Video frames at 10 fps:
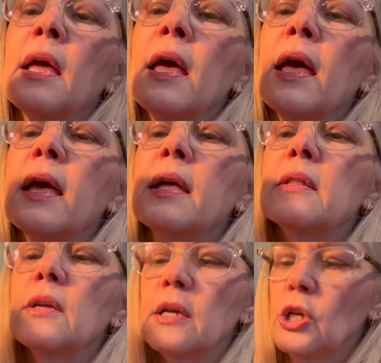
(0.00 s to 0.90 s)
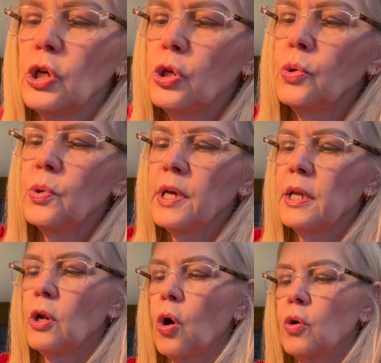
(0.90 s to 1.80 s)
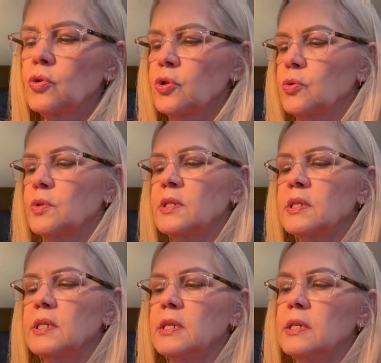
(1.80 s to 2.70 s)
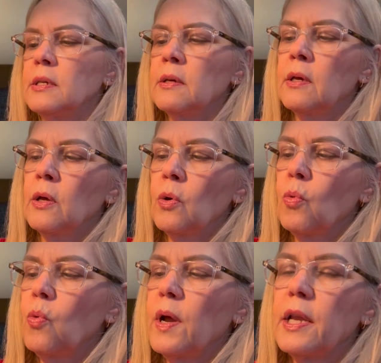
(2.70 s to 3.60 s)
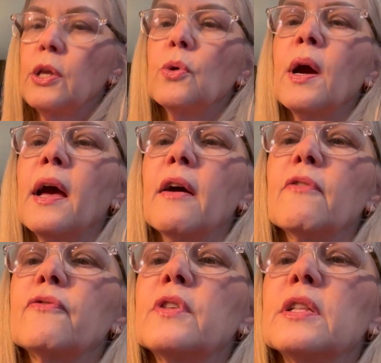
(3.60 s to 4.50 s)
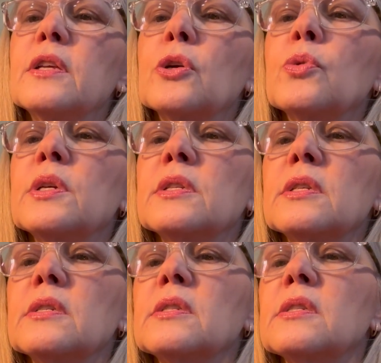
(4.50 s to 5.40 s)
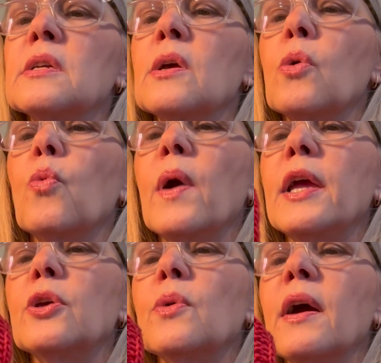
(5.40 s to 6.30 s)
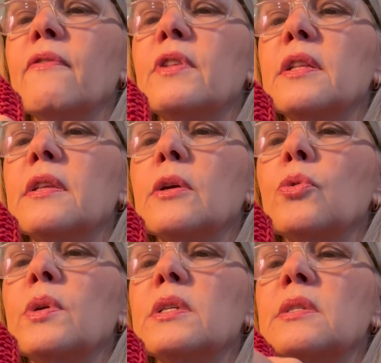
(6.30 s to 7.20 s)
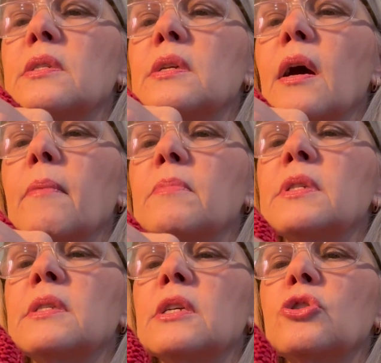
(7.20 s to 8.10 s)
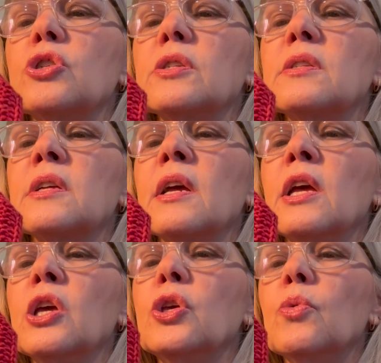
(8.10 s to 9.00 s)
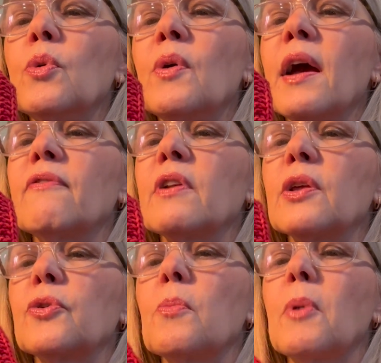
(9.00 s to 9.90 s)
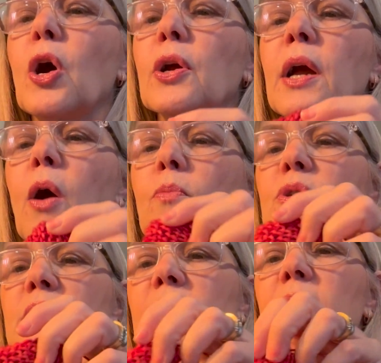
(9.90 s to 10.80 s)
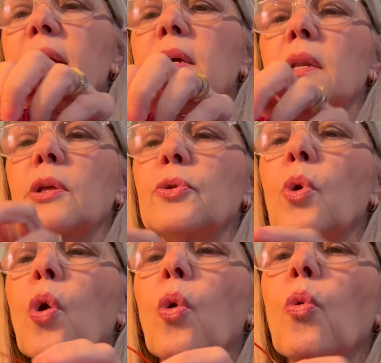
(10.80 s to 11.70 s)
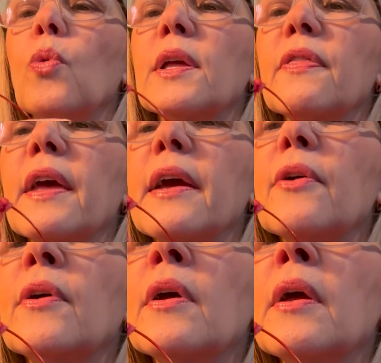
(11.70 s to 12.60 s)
and you can also see when you have the decreases, where you have the decrease stitches, you will have a little mark, almost like a little hole in there,